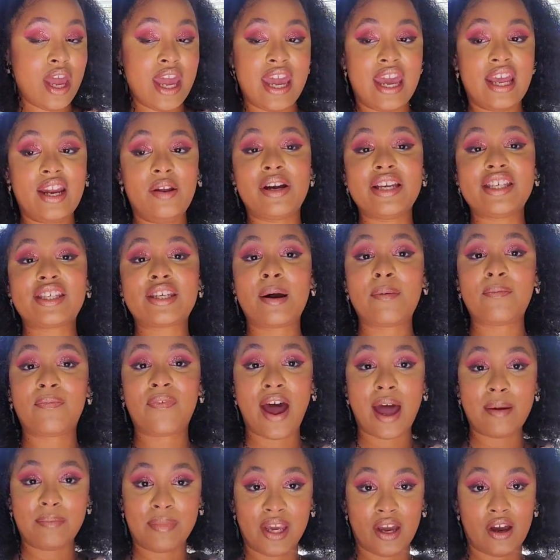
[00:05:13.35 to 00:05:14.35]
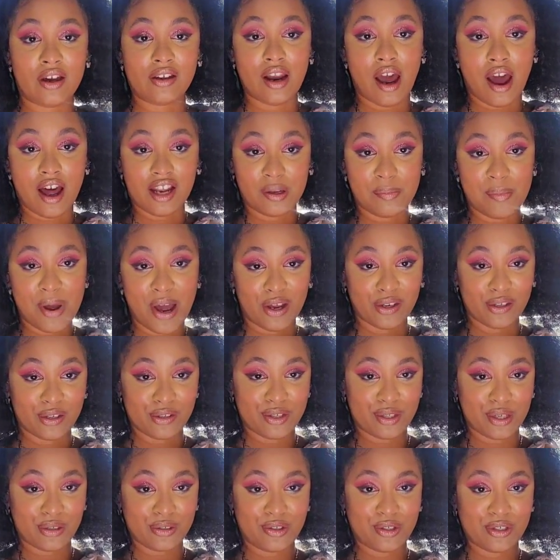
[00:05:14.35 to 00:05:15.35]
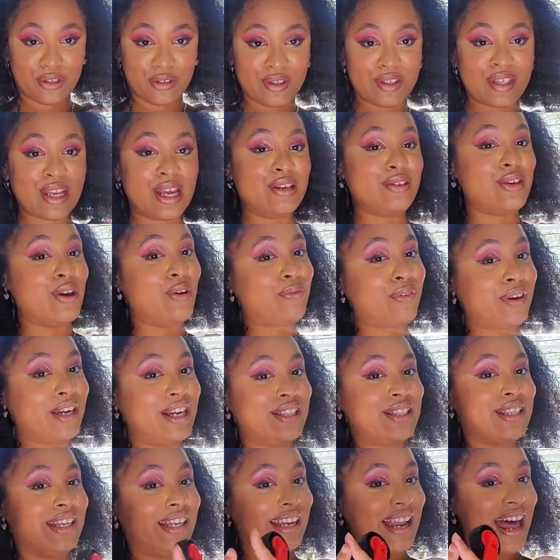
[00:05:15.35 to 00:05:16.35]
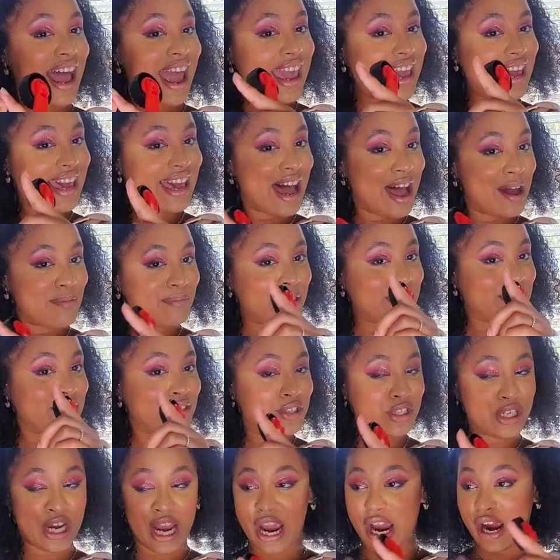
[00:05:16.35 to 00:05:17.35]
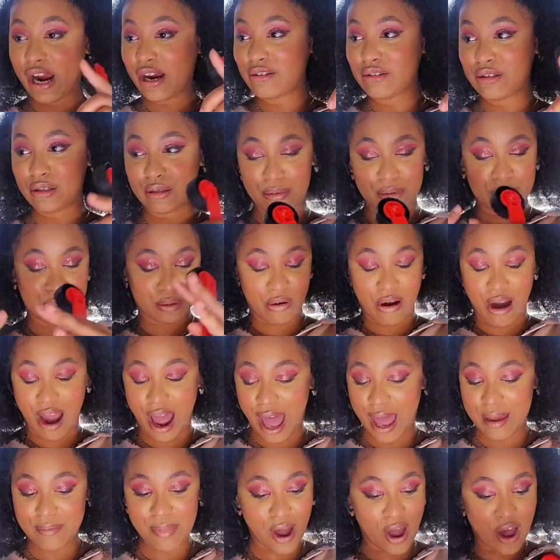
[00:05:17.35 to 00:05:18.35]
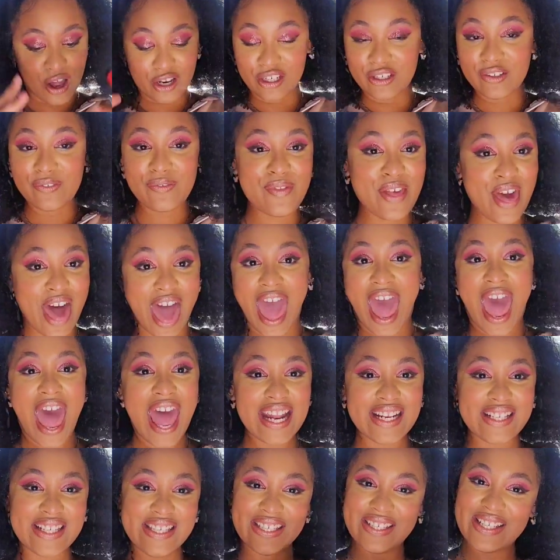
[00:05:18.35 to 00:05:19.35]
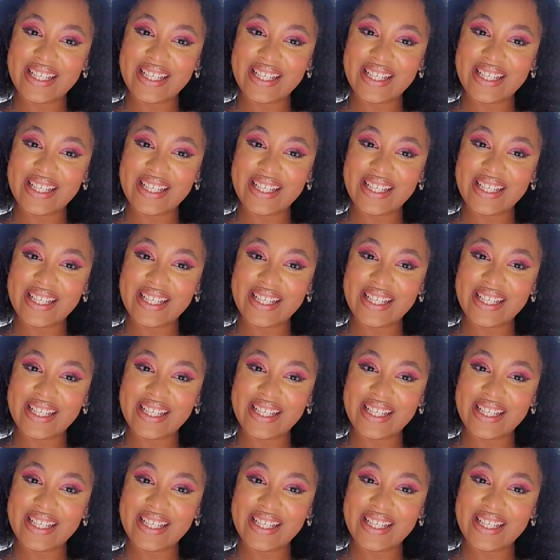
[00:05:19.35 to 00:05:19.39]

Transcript: Anyways, come find me on all of my other socials. And don't forget to like, comment, share, subscribe, all of that.